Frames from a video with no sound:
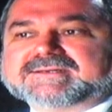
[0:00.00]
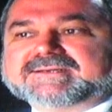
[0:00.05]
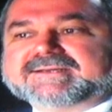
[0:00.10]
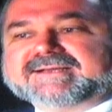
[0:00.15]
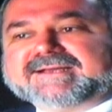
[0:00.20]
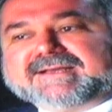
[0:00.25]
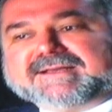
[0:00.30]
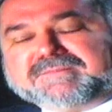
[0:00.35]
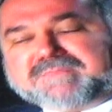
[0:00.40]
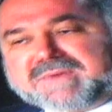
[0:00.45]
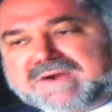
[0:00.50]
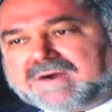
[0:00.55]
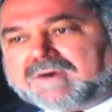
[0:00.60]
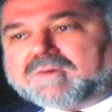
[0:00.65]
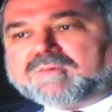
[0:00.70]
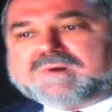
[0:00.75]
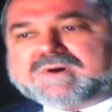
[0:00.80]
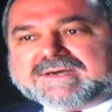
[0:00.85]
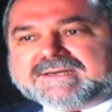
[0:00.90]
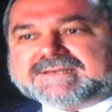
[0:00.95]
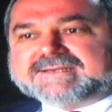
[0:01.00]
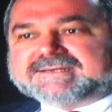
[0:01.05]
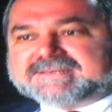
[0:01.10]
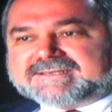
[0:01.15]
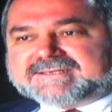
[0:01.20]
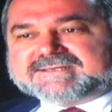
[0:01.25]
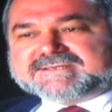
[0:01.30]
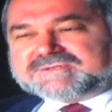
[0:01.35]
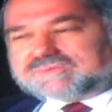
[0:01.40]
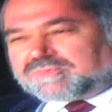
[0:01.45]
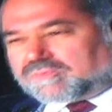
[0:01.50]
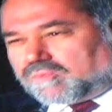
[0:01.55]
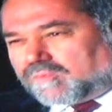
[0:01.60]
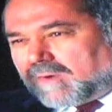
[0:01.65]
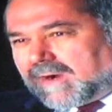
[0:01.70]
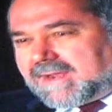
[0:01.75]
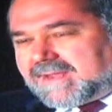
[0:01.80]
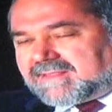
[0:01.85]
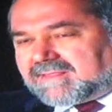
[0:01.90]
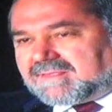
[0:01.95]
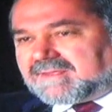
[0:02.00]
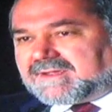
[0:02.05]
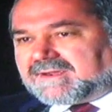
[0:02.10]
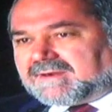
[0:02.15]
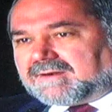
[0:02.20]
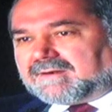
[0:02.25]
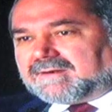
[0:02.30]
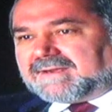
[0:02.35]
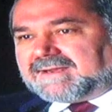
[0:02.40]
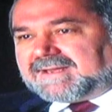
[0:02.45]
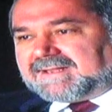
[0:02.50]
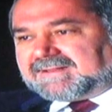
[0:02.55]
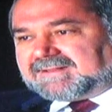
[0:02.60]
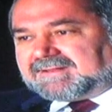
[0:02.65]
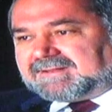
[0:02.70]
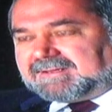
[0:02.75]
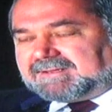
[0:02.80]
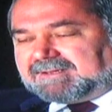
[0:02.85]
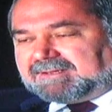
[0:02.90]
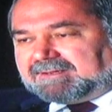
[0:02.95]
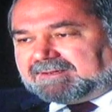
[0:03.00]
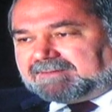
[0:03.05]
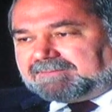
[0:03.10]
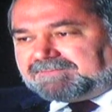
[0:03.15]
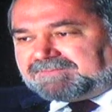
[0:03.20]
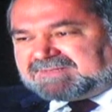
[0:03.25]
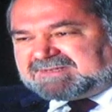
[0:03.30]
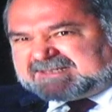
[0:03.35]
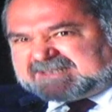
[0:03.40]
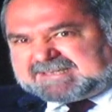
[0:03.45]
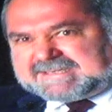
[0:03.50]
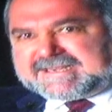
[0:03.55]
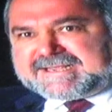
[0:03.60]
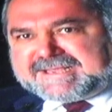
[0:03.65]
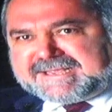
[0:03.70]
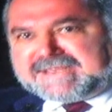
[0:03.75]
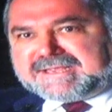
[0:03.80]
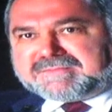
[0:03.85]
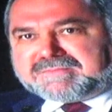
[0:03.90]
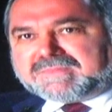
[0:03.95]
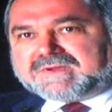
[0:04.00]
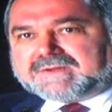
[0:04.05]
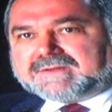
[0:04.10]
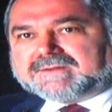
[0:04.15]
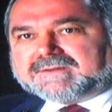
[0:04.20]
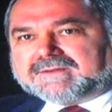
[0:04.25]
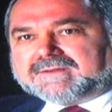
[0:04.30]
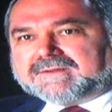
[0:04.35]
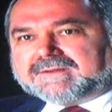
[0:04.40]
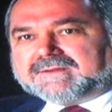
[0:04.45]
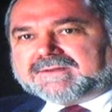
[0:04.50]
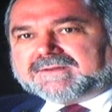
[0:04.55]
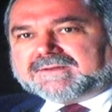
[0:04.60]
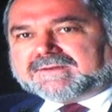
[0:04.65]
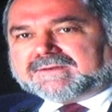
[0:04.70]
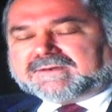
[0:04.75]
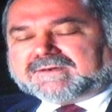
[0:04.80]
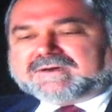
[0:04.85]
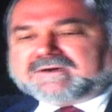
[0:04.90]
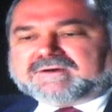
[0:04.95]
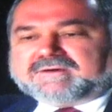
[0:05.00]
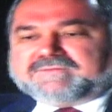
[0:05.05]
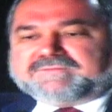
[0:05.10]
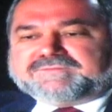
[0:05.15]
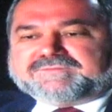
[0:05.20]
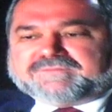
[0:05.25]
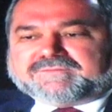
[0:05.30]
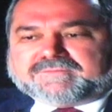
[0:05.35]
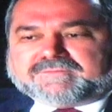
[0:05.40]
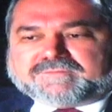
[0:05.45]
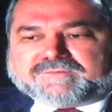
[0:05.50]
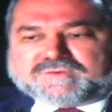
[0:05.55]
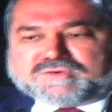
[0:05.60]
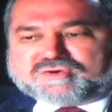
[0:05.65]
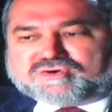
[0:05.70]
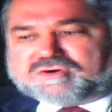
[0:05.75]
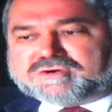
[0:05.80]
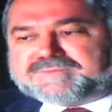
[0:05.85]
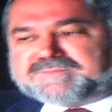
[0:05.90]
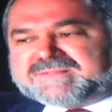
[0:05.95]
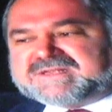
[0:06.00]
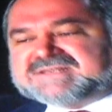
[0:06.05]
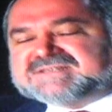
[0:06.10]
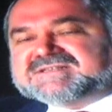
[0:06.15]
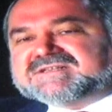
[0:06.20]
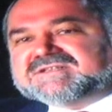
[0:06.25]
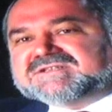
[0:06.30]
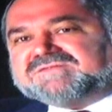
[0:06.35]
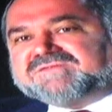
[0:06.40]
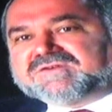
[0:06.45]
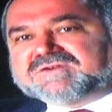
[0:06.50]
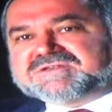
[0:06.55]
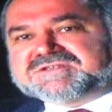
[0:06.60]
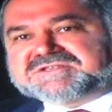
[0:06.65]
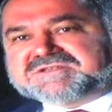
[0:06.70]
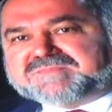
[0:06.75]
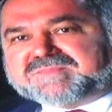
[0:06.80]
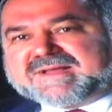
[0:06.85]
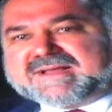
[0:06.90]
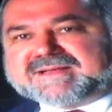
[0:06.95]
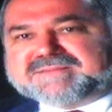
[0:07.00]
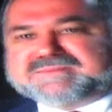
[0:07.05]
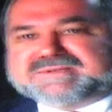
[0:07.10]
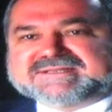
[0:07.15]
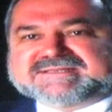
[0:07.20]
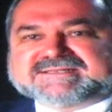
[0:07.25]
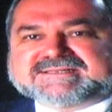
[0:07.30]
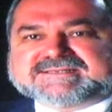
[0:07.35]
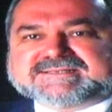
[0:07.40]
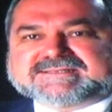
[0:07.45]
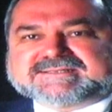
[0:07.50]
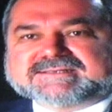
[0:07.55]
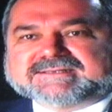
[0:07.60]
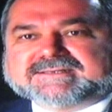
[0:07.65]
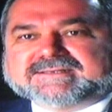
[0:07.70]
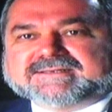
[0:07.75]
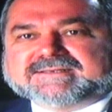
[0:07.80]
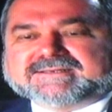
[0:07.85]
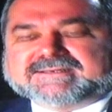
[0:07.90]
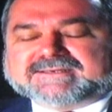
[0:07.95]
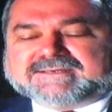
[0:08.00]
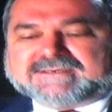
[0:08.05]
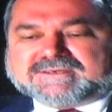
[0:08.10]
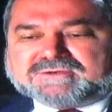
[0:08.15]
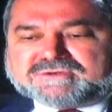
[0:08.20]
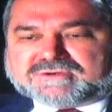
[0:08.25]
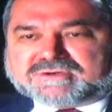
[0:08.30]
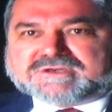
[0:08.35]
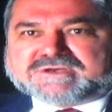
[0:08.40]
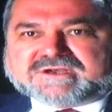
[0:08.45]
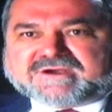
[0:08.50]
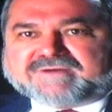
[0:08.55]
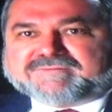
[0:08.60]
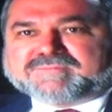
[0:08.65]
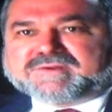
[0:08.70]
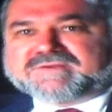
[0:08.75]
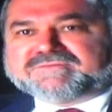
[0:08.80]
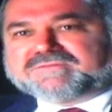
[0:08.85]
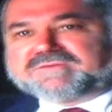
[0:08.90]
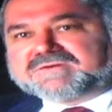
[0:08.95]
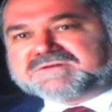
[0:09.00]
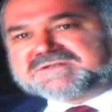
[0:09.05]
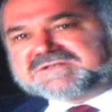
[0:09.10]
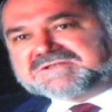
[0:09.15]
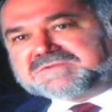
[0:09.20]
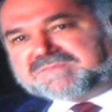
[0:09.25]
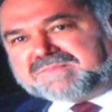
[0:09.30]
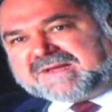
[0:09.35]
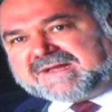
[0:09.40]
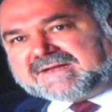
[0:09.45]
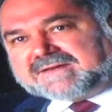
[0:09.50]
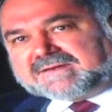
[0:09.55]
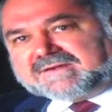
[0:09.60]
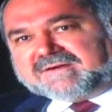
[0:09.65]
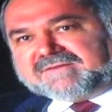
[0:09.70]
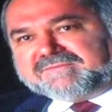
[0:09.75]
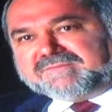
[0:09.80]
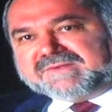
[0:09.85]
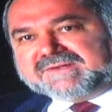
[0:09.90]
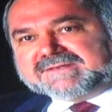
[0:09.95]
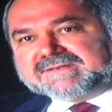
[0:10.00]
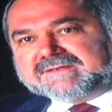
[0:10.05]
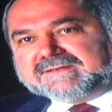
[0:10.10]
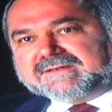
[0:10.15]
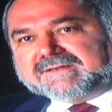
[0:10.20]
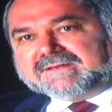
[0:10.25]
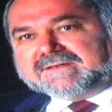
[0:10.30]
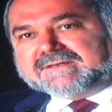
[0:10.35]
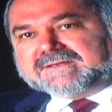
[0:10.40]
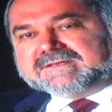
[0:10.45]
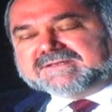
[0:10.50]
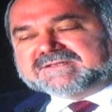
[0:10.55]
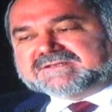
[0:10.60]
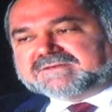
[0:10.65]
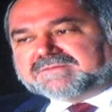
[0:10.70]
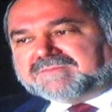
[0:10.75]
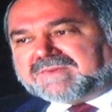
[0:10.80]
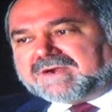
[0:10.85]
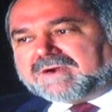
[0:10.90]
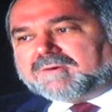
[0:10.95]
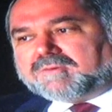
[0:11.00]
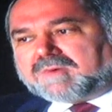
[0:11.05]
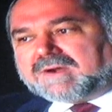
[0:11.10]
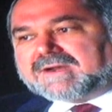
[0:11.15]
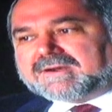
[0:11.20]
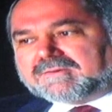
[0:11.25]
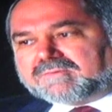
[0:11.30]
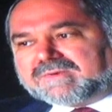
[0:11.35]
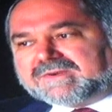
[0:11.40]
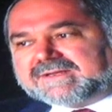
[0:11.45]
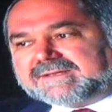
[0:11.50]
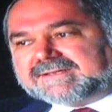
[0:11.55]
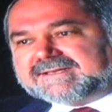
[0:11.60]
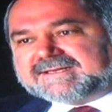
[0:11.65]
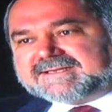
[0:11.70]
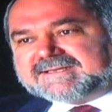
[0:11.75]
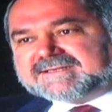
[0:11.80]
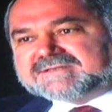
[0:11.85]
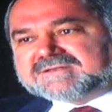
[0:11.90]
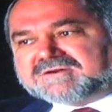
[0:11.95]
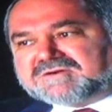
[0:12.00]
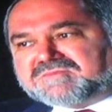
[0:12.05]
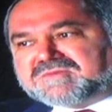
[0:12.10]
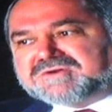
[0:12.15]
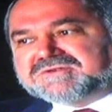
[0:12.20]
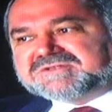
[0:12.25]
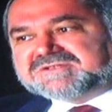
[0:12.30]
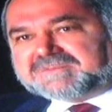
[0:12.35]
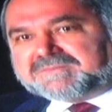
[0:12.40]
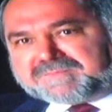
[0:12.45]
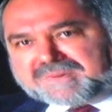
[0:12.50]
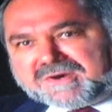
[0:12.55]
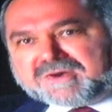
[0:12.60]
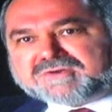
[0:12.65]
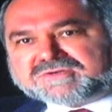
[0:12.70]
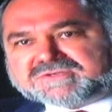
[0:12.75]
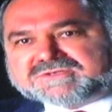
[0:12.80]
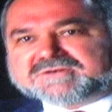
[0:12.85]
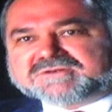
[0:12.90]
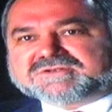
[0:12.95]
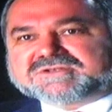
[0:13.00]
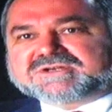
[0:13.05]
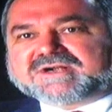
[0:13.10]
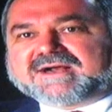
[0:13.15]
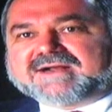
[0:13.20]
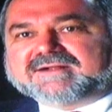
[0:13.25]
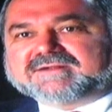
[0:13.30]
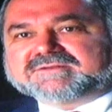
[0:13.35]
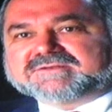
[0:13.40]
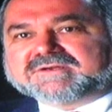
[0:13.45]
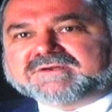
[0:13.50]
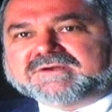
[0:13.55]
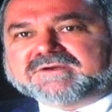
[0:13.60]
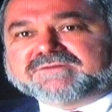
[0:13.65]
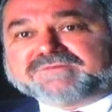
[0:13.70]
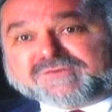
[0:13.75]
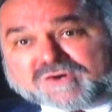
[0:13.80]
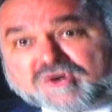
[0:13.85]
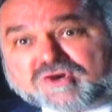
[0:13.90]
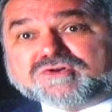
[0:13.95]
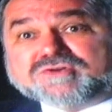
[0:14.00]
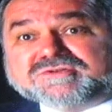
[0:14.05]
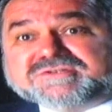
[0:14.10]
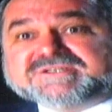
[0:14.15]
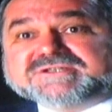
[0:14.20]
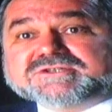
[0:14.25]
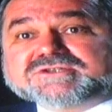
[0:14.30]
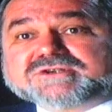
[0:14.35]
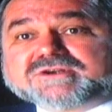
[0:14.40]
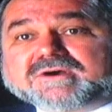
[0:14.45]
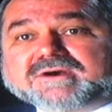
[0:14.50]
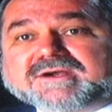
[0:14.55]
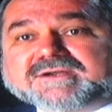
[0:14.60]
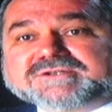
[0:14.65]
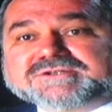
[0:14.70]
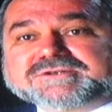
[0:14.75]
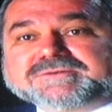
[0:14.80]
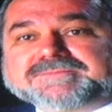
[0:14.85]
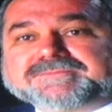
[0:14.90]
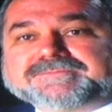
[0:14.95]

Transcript: And marijuana is right there at the seam of good business versus bad business, good government versus bad government. So marijuana really is almost the poster child for who's in charge.